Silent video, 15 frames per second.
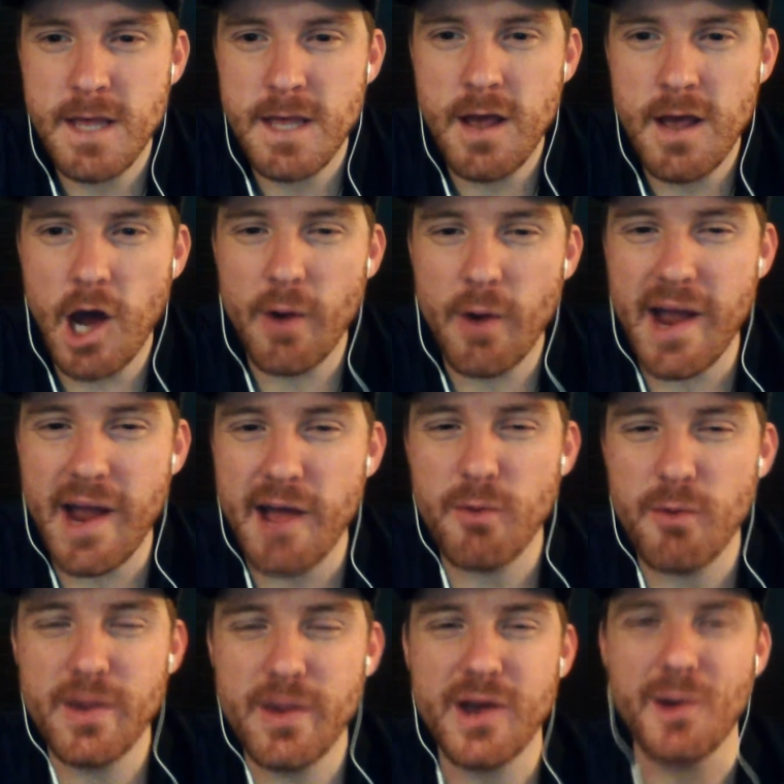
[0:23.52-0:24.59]
Alright,
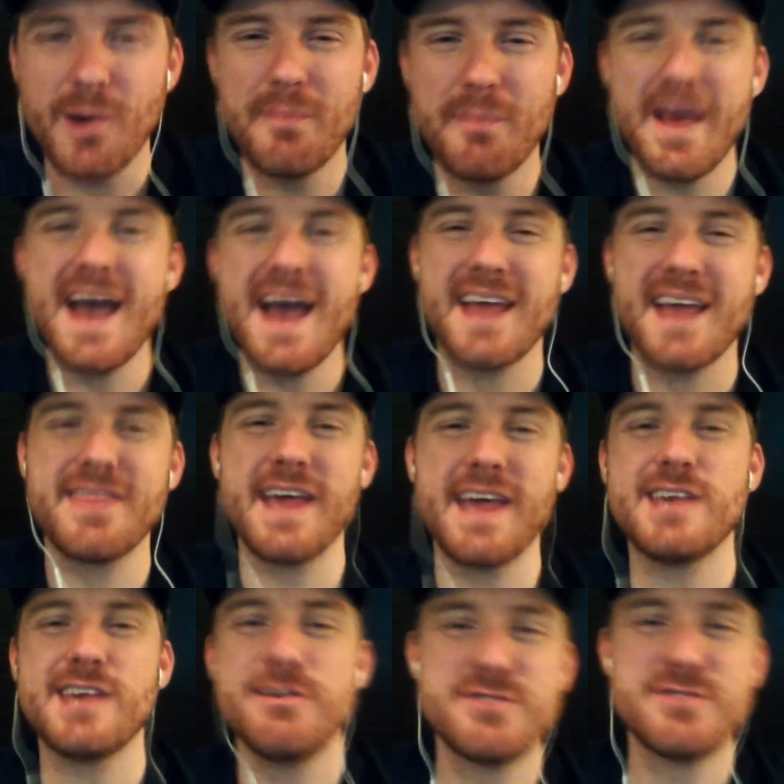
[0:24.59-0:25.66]
we are back.
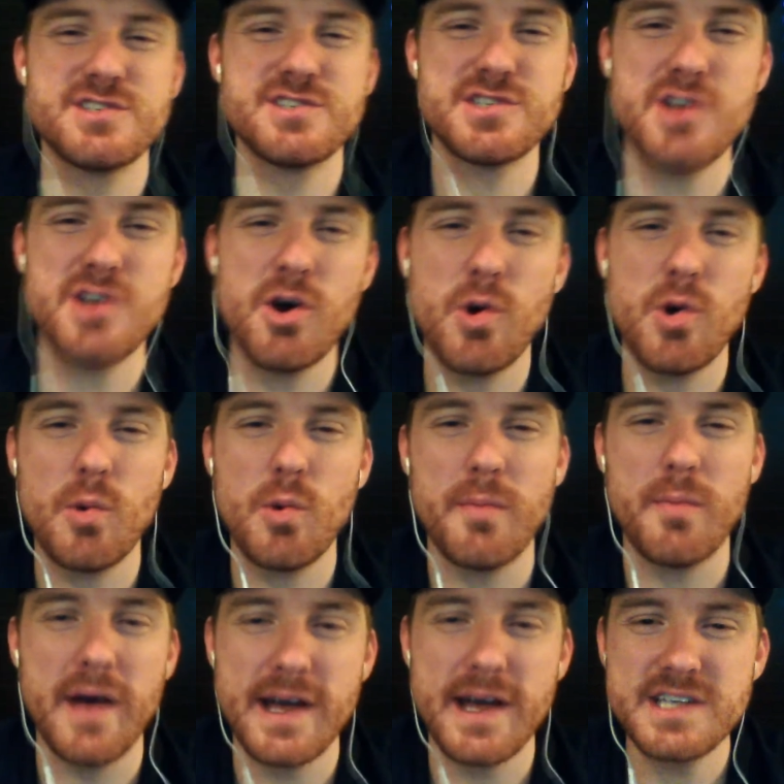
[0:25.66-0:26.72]
Thank you so
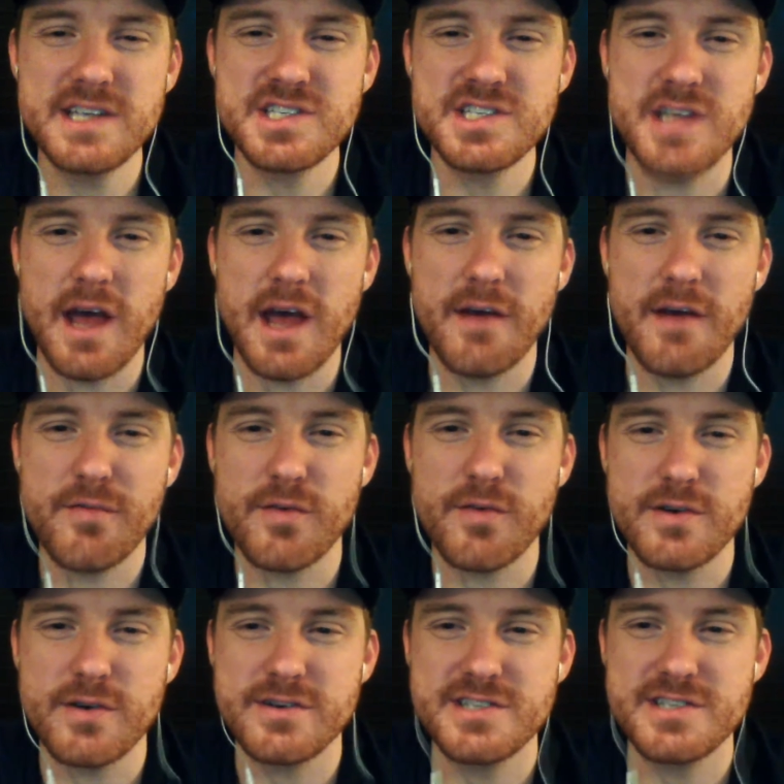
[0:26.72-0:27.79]
much
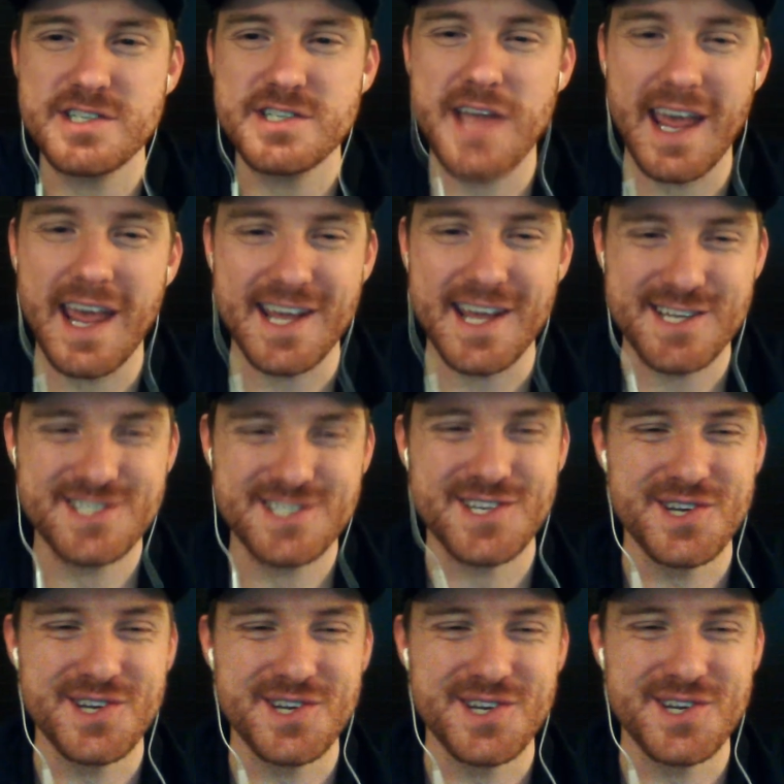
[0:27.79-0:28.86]
for staying
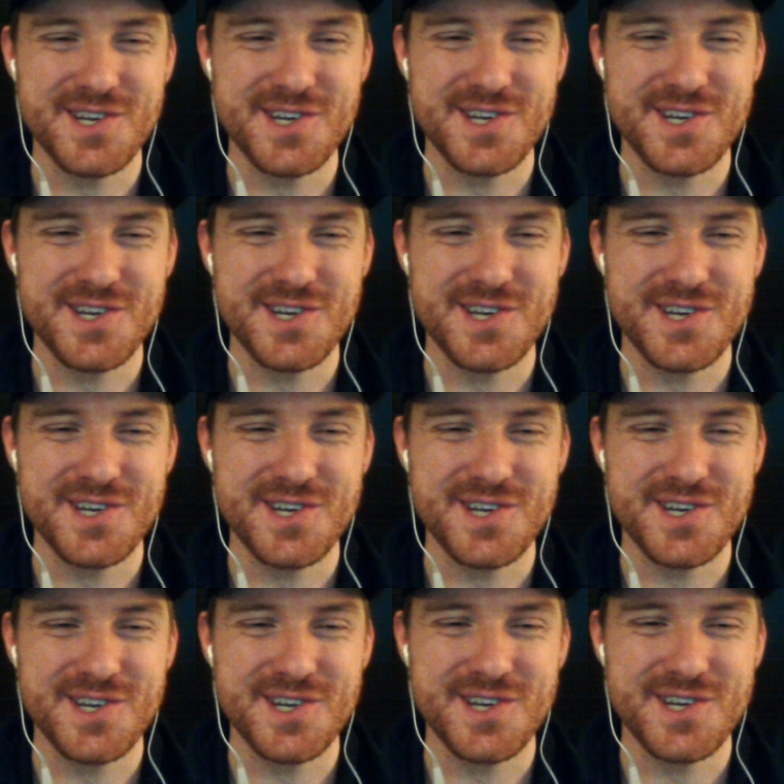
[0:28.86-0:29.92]
tuned.
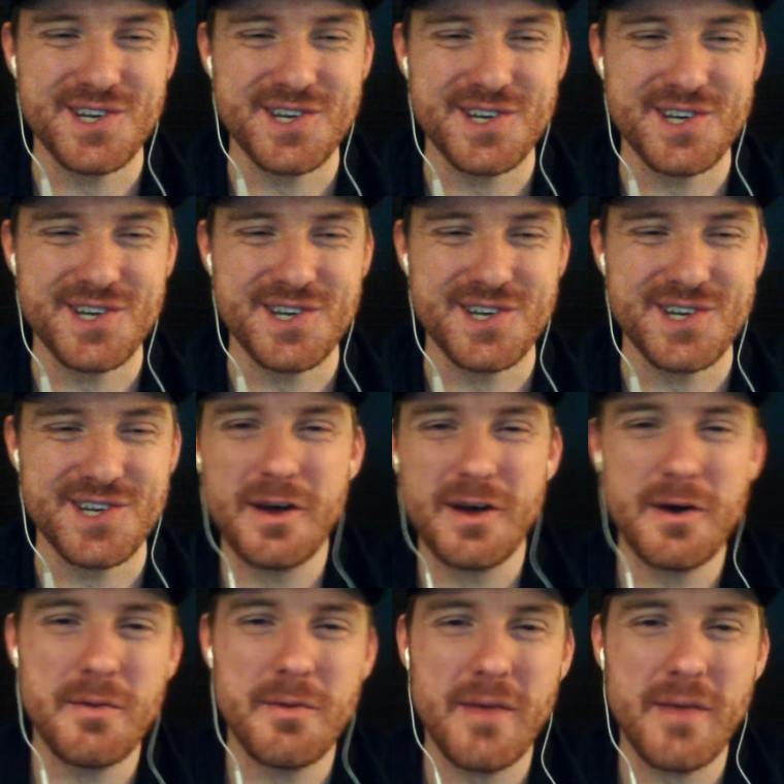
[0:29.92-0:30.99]
Just trying to get
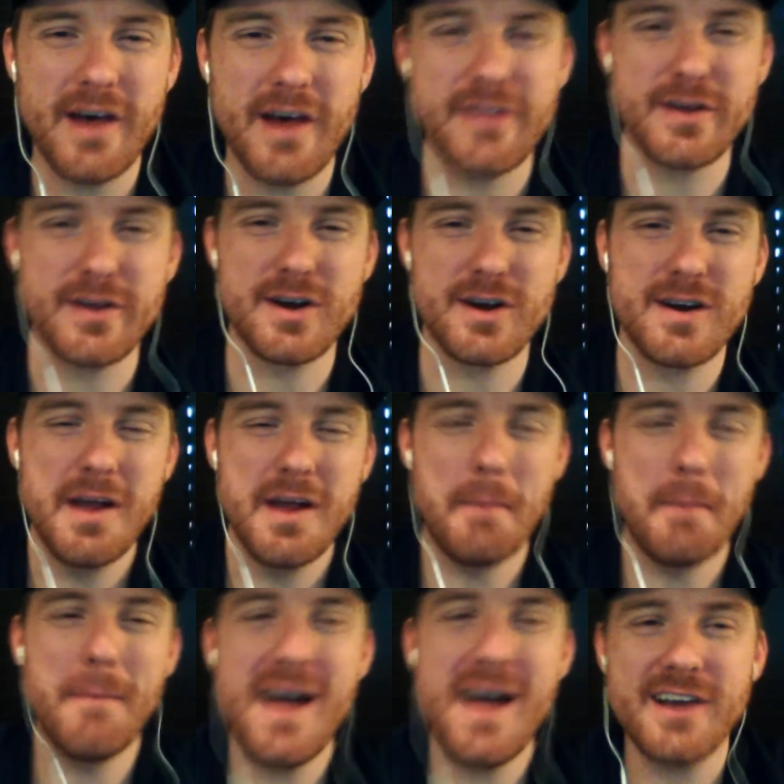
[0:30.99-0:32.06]
some other
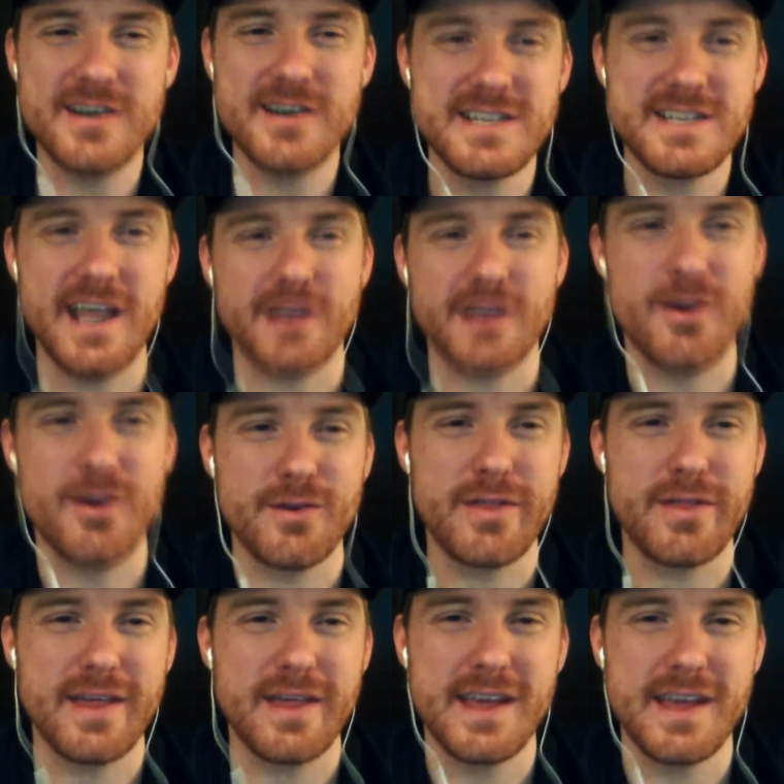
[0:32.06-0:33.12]
minor technical
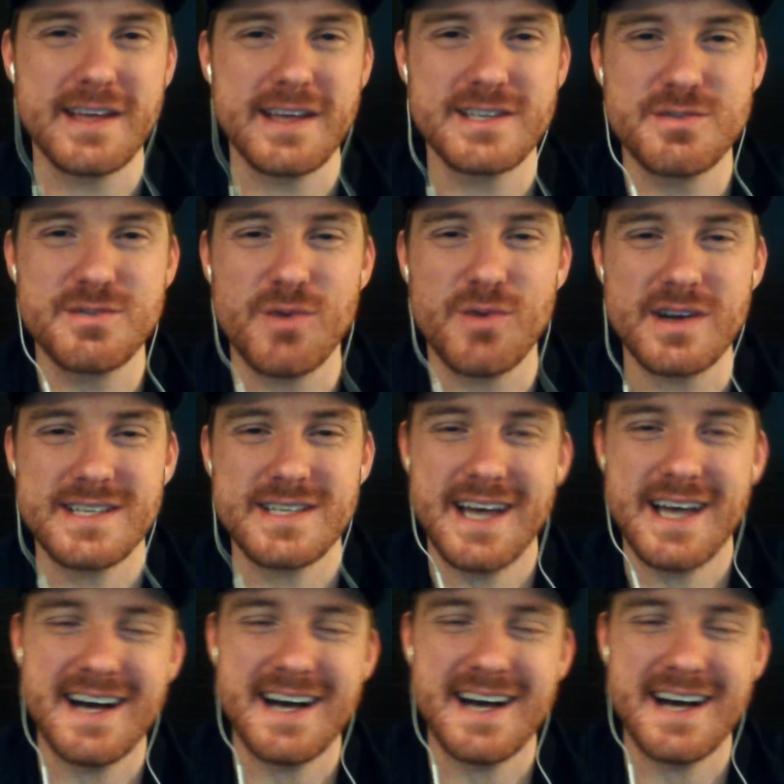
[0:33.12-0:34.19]
things worked
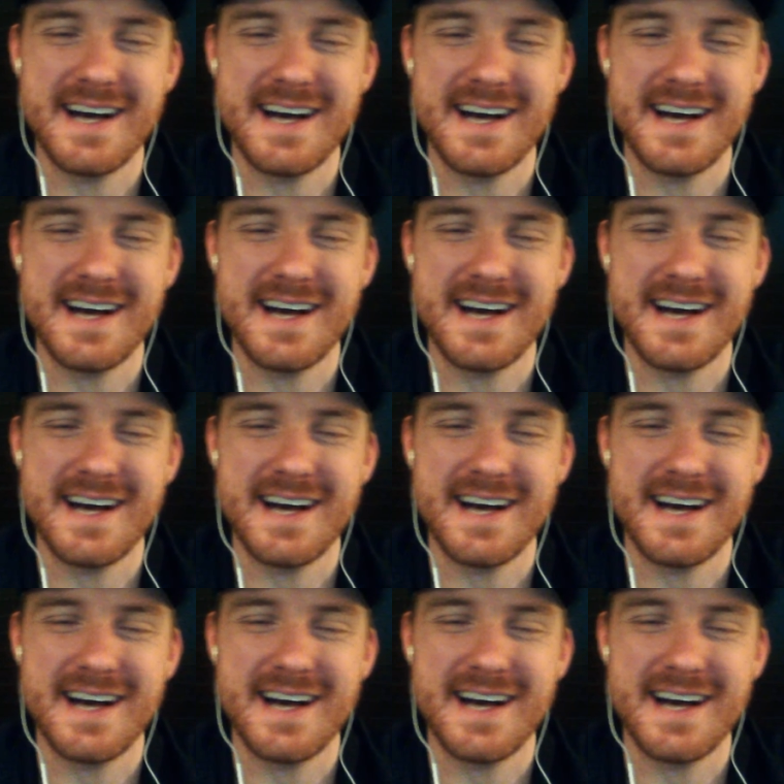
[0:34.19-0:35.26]
out. Thank you
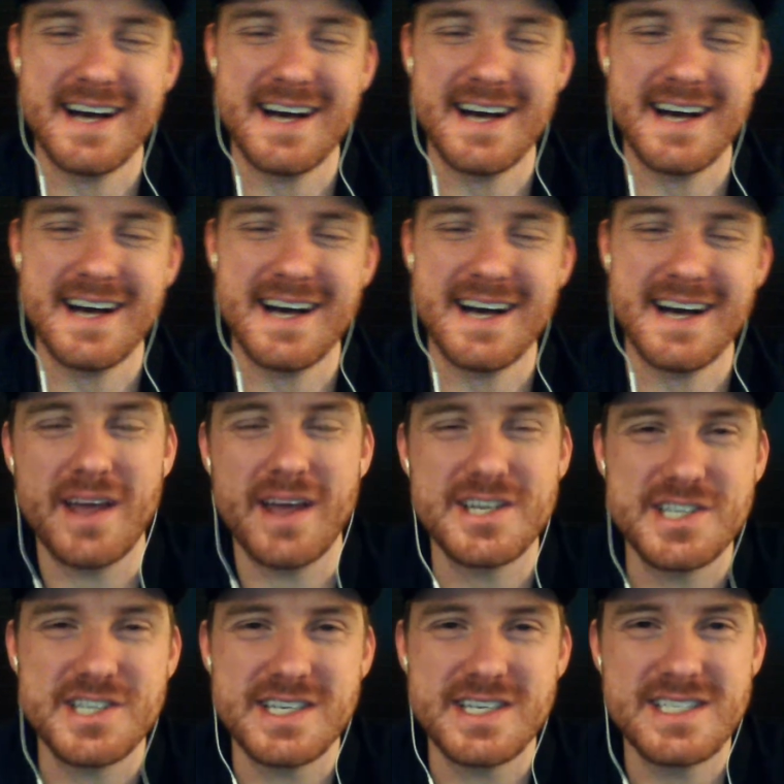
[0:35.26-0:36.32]
so much for your
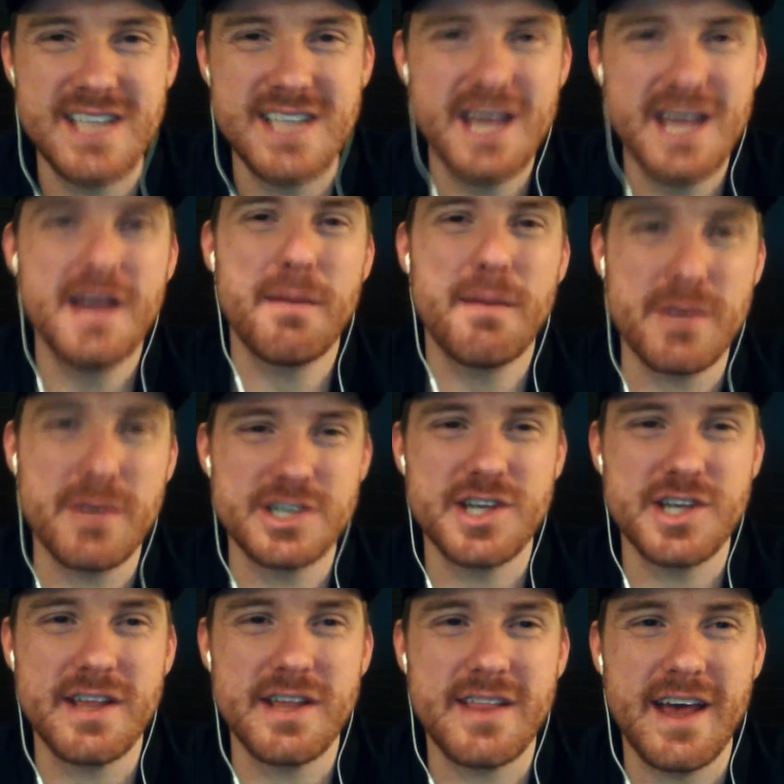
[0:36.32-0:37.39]
patience.
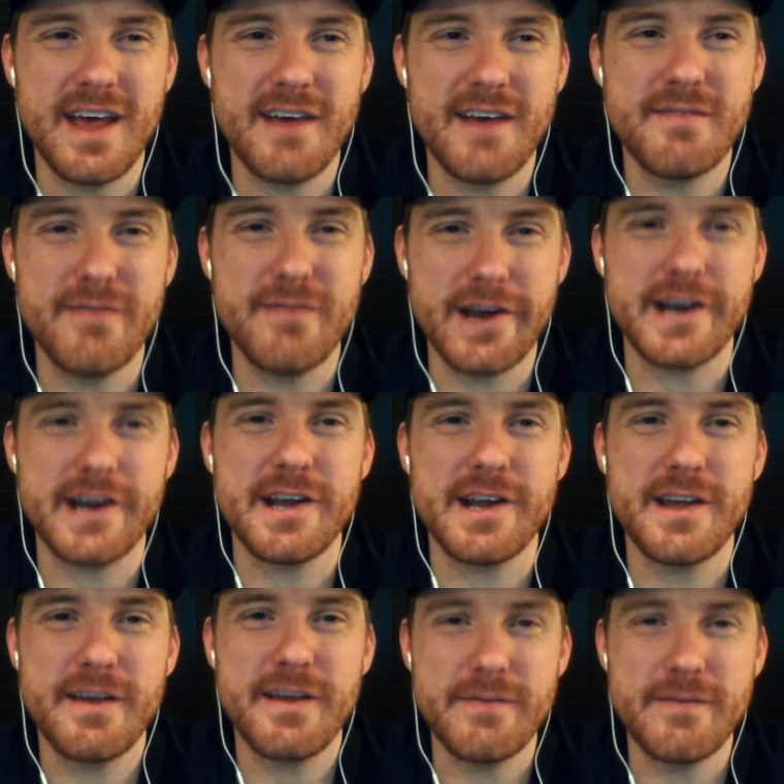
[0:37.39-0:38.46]
Appreciate that
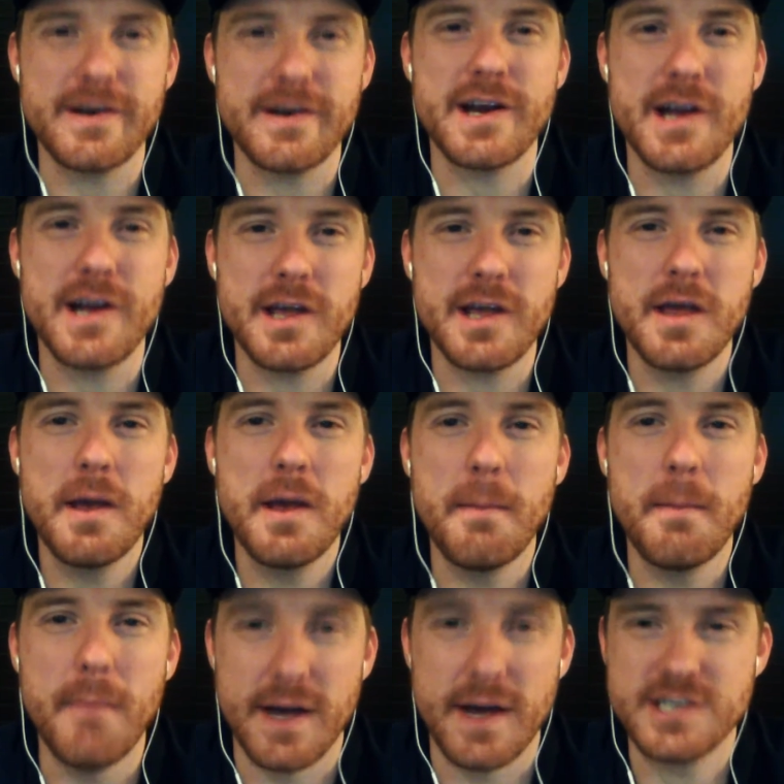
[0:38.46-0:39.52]
very, very
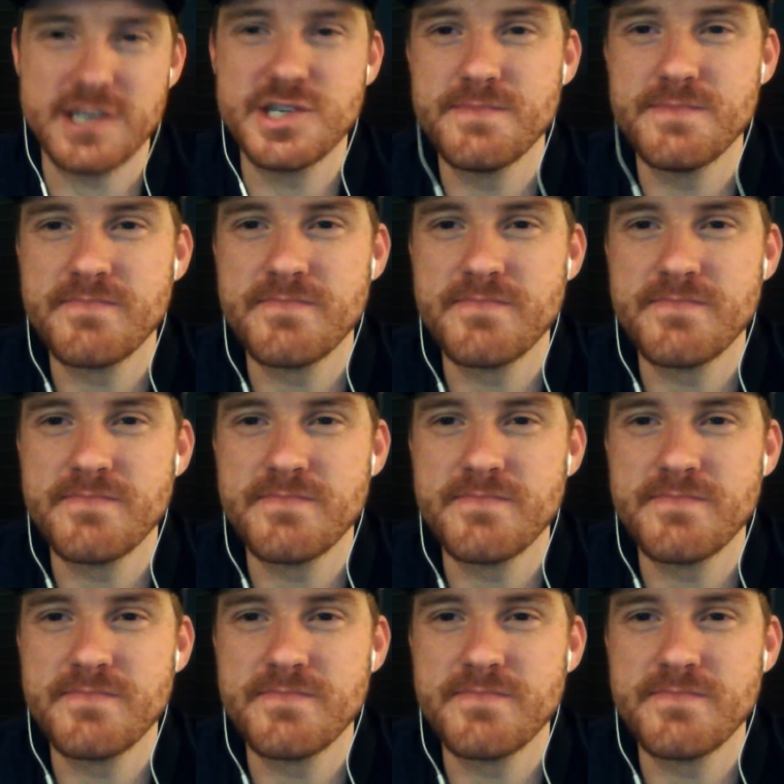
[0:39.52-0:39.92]
much.